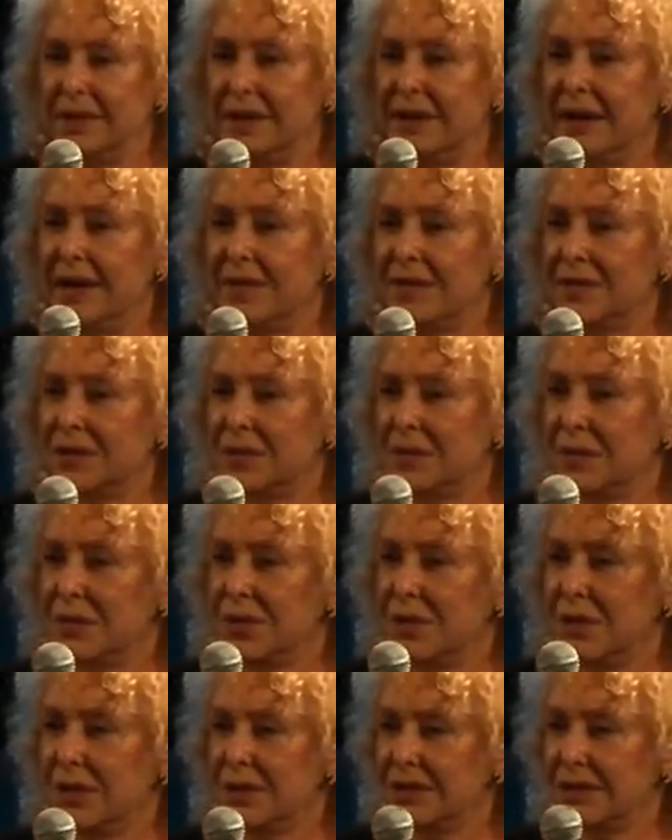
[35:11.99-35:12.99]
have some
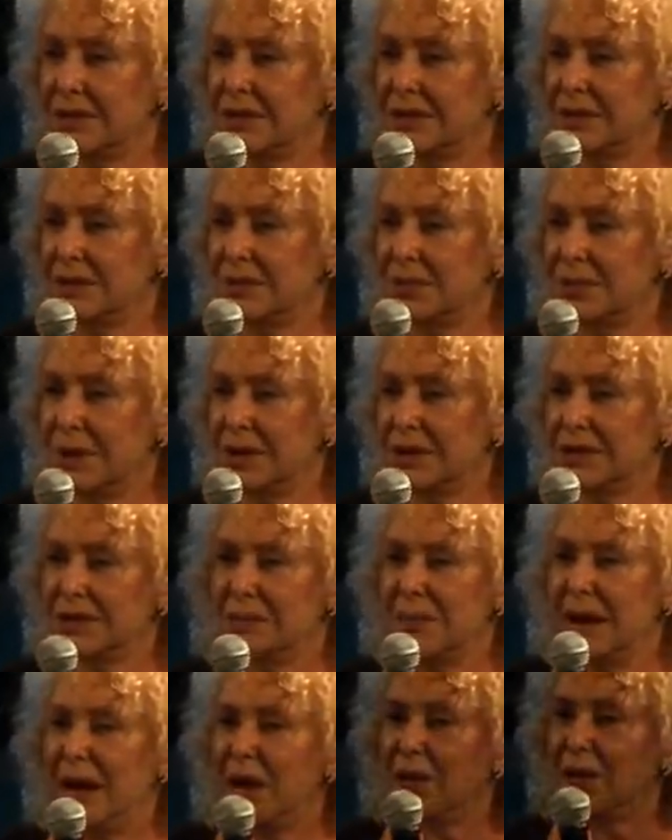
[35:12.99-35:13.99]
thoughts as to what it's
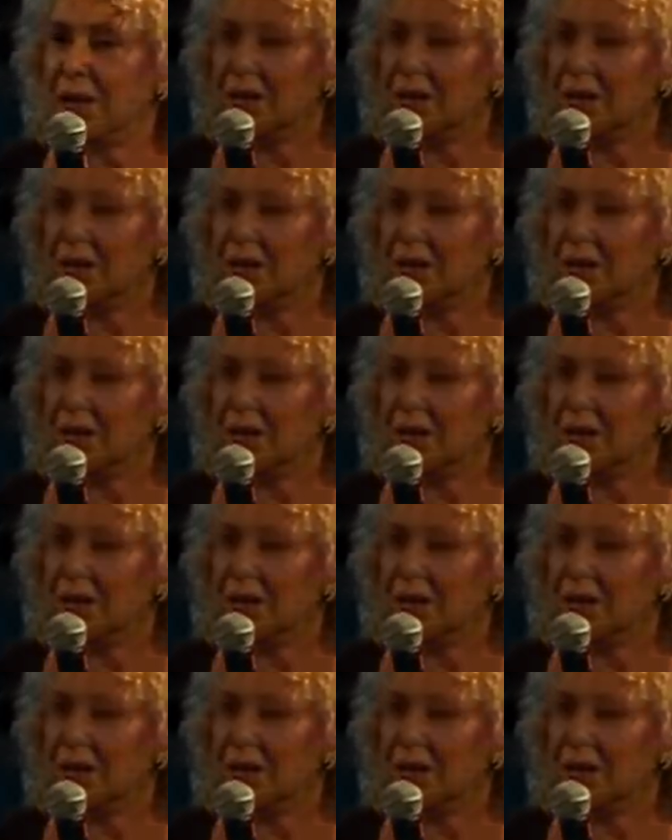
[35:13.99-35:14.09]
about.